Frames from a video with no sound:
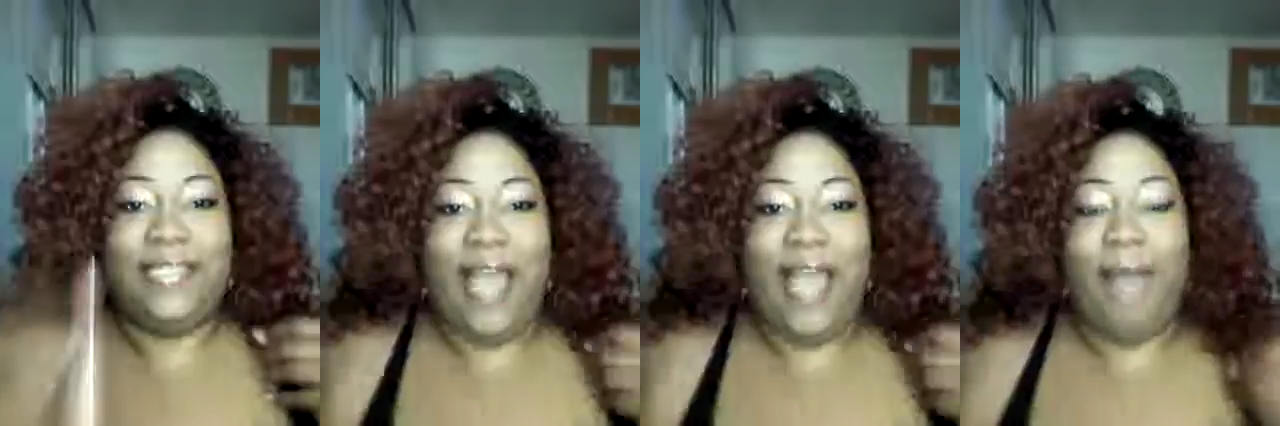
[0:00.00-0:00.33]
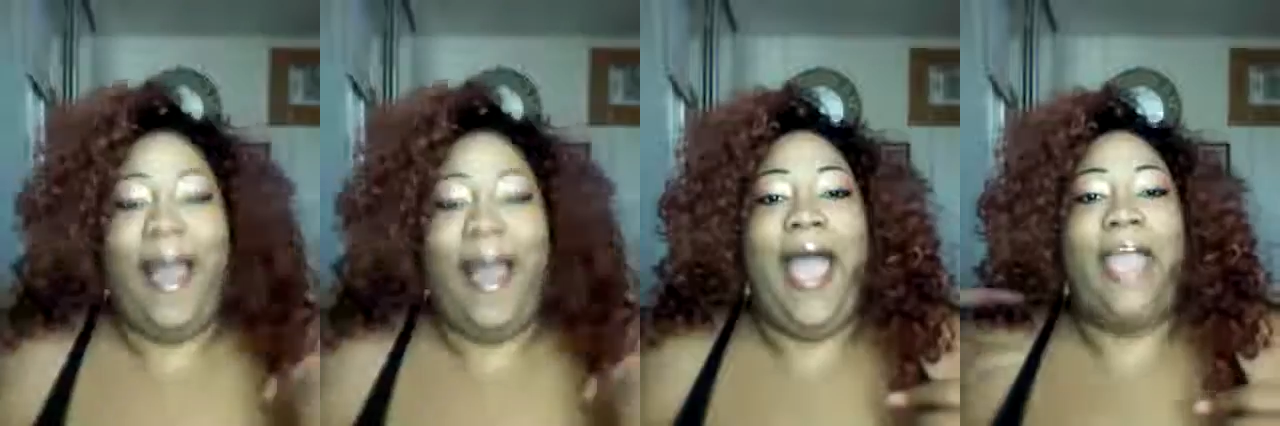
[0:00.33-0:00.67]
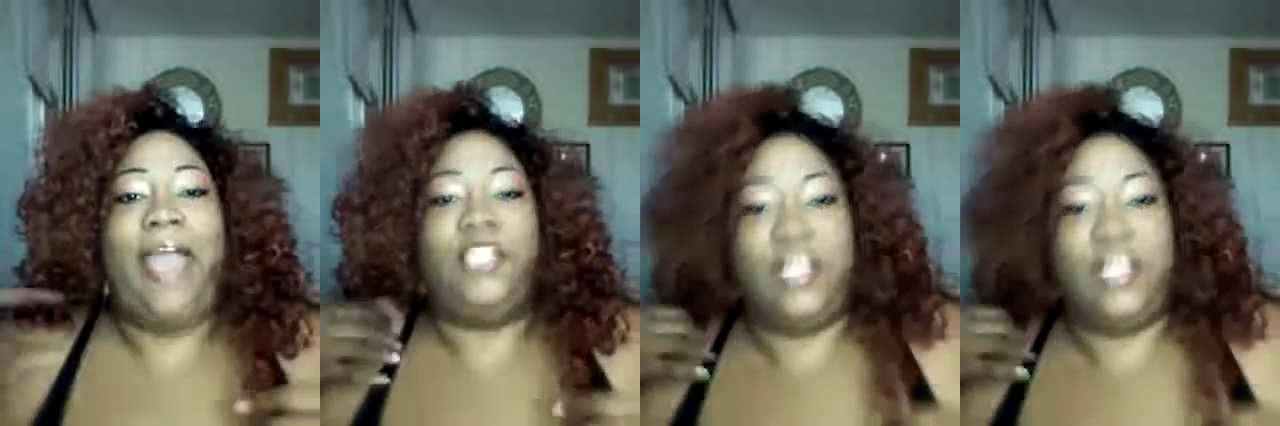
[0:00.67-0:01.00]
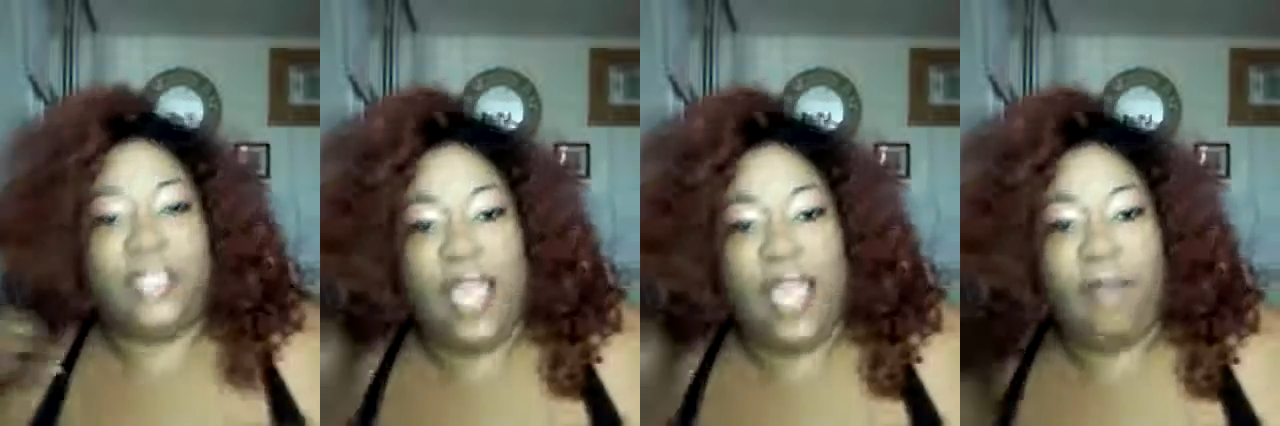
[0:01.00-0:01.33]
time, I had
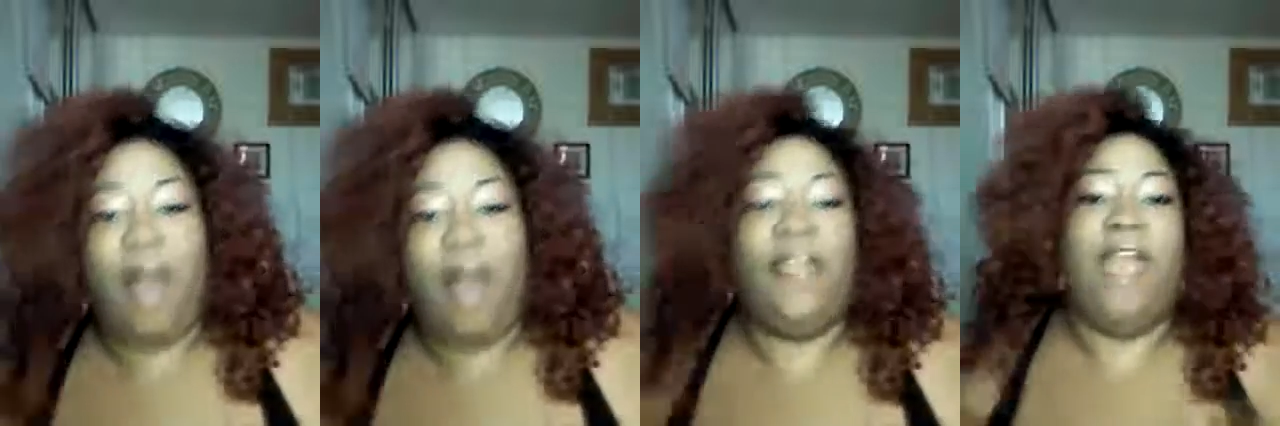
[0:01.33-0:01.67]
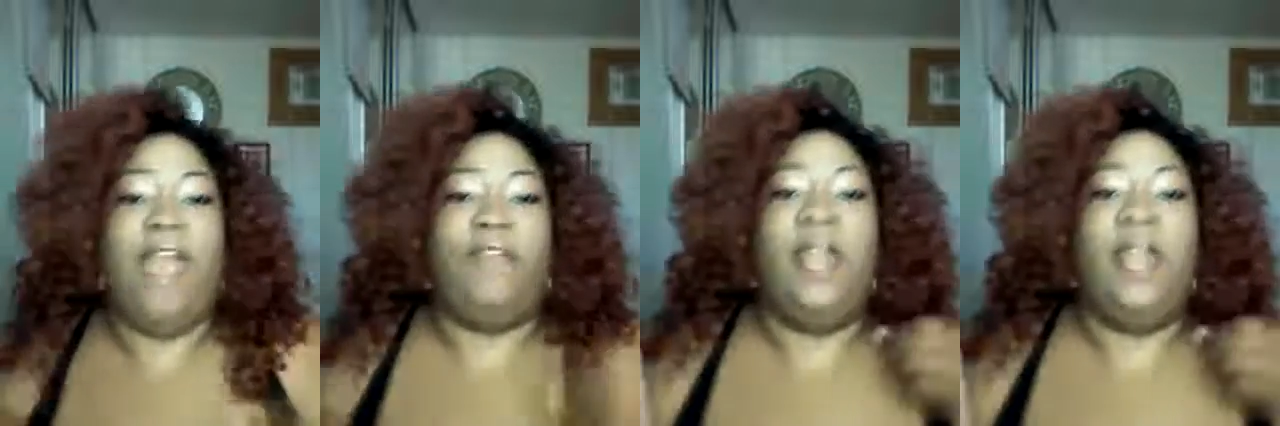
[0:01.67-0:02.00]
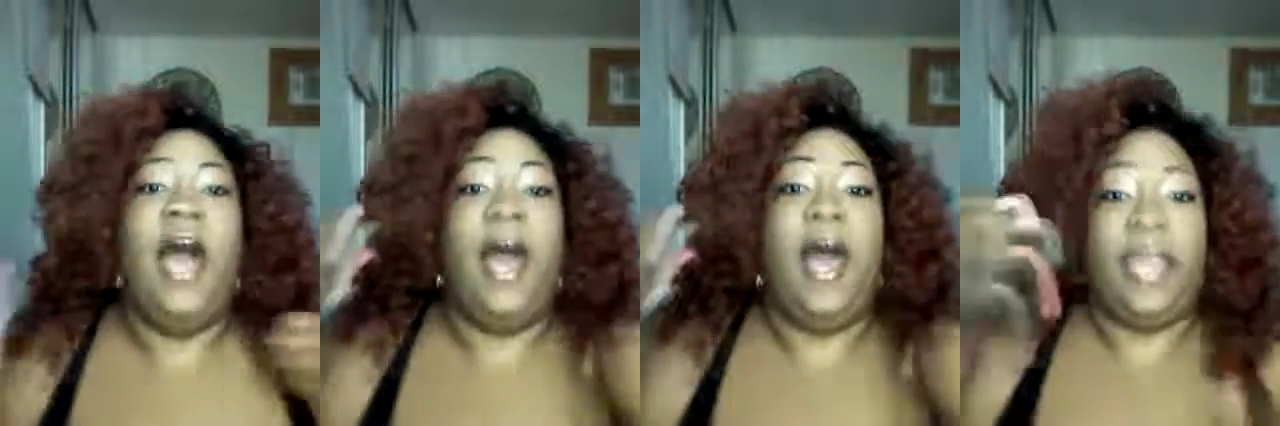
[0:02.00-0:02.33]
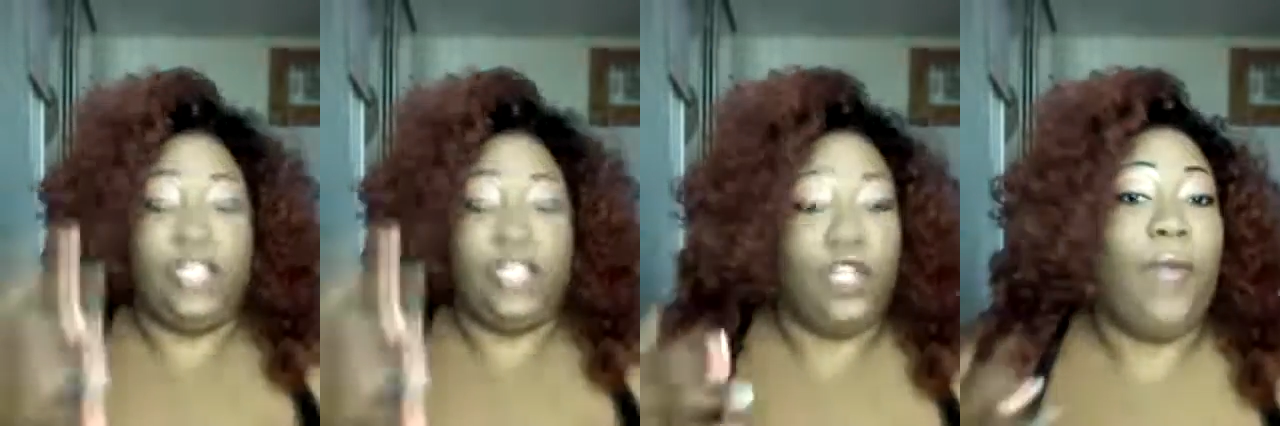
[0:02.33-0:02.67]
just came off having a
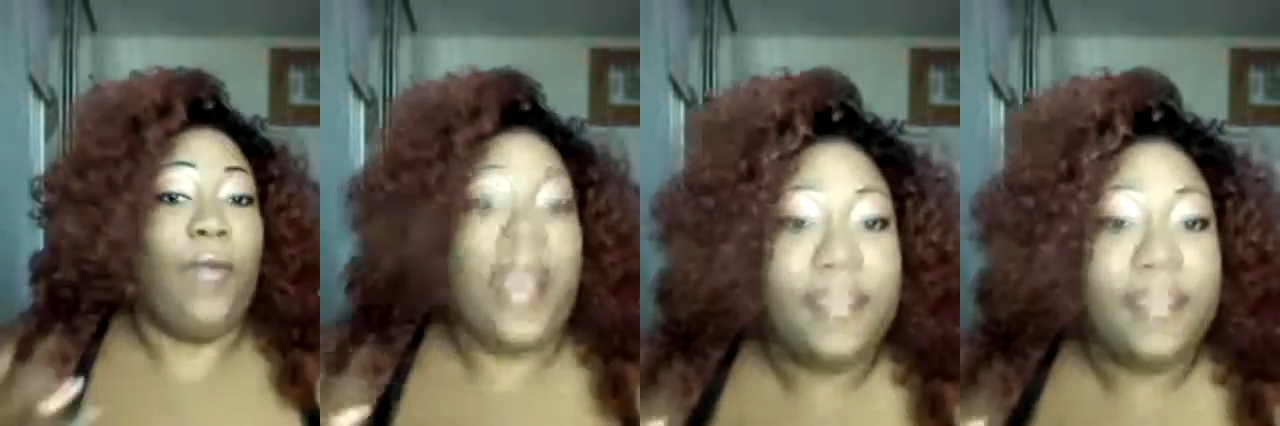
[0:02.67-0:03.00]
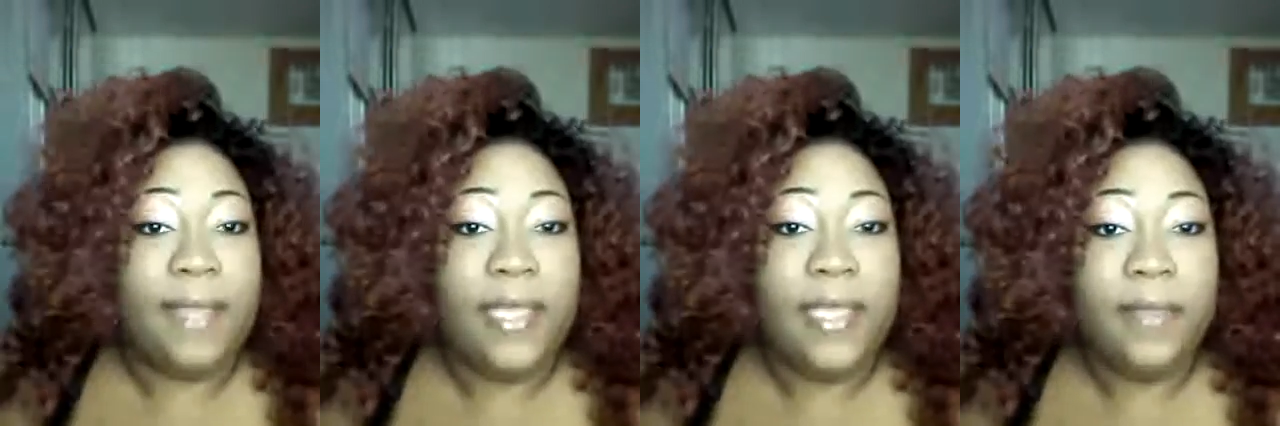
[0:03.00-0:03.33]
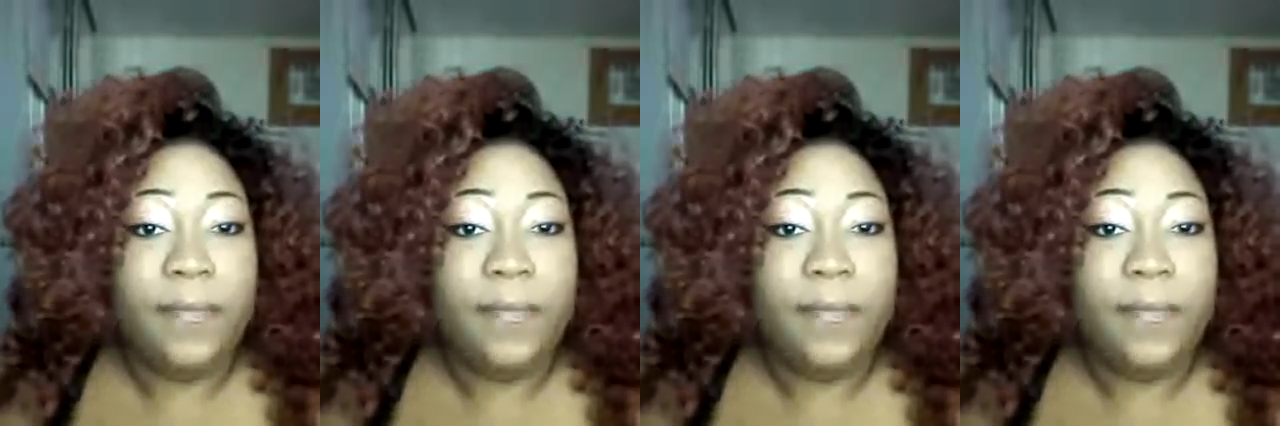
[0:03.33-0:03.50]
hysterectomy,